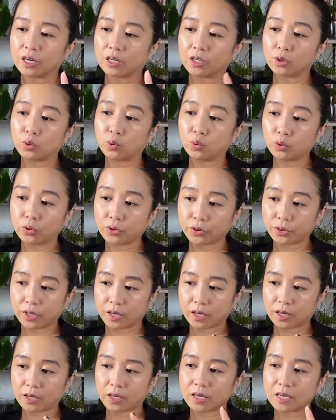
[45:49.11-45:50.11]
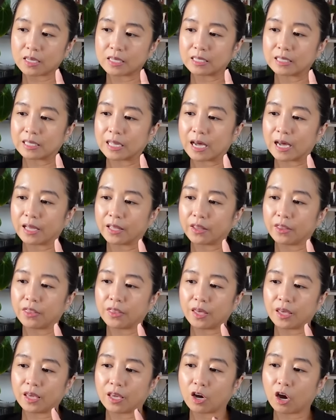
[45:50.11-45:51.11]
a cool thing is that
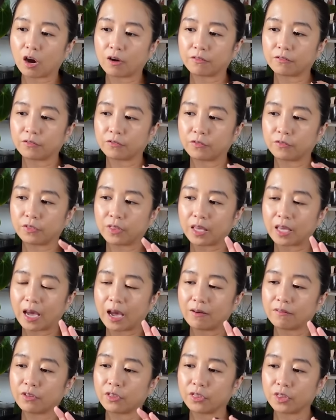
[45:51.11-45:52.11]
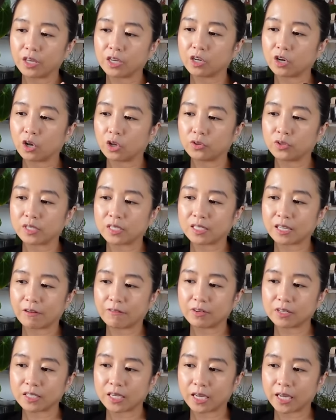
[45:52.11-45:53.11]
they offer they have a thing called the
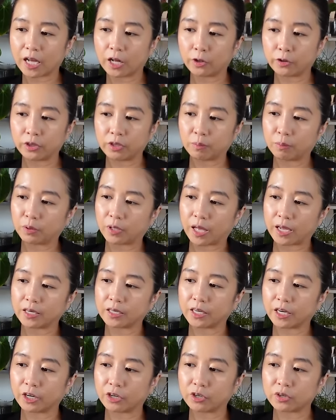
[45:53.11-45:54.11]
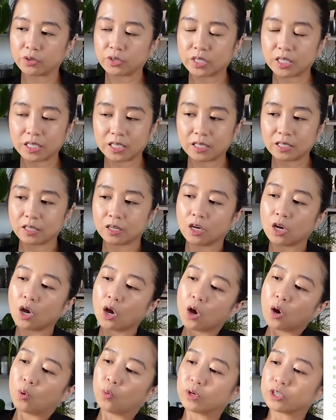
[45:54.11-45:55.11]
seven day healthy plant guarantee,
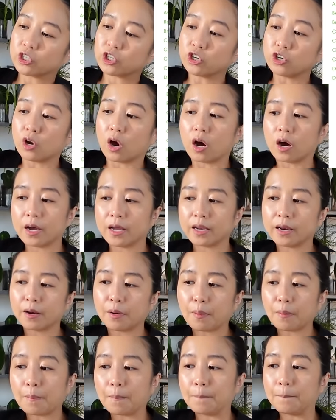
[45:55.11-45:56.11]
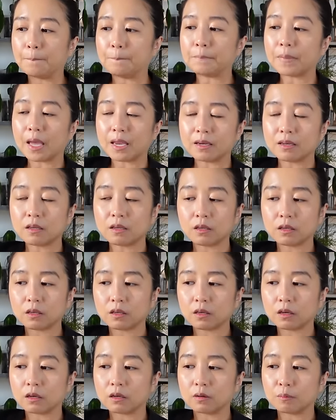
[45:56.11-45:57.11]
which not
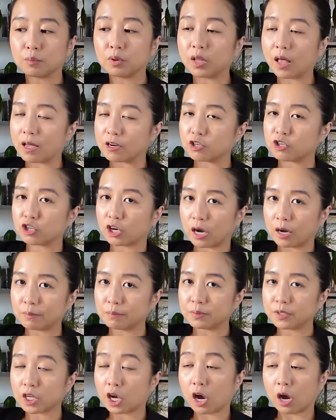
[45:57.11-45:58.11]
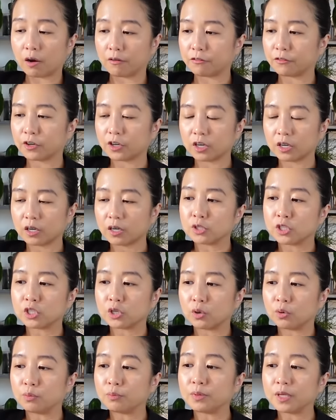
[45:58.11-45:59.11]
many plant shops offer.
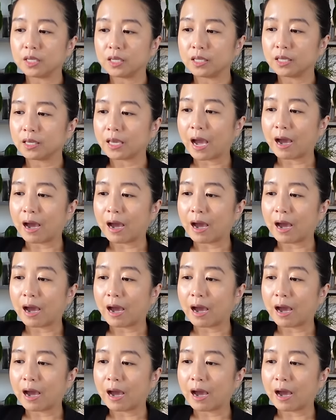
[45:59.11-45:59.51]
So, meaning